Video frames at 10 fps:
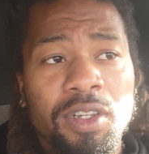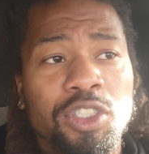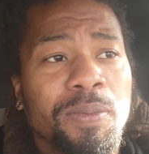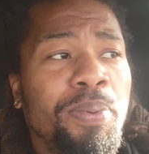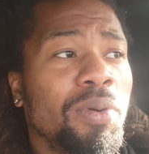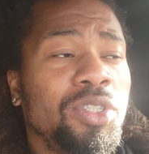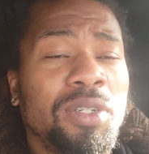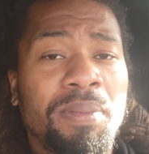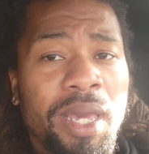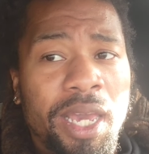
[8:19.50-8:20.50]
Support
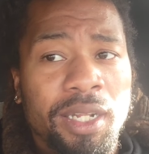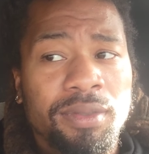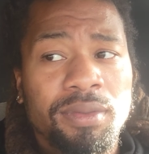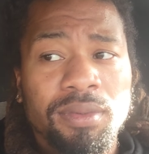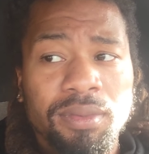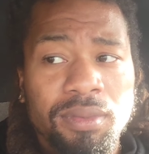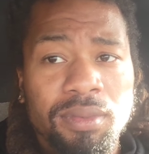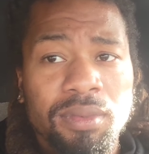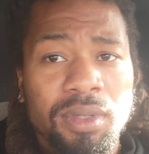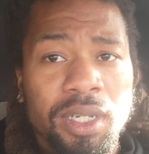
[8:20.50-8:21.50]
your man.
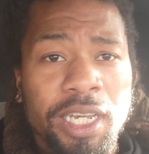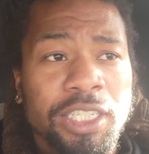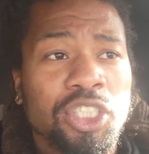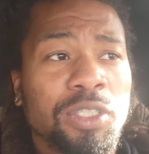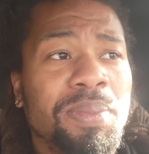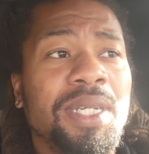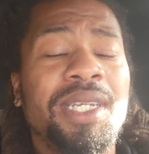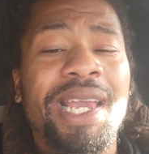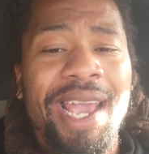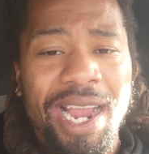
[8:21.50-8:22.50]
And just be
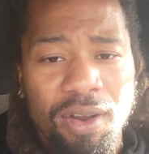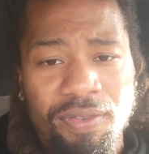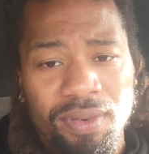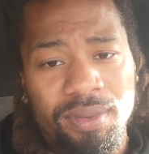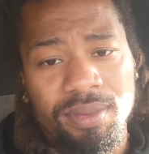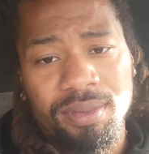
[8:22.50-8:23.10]
careful.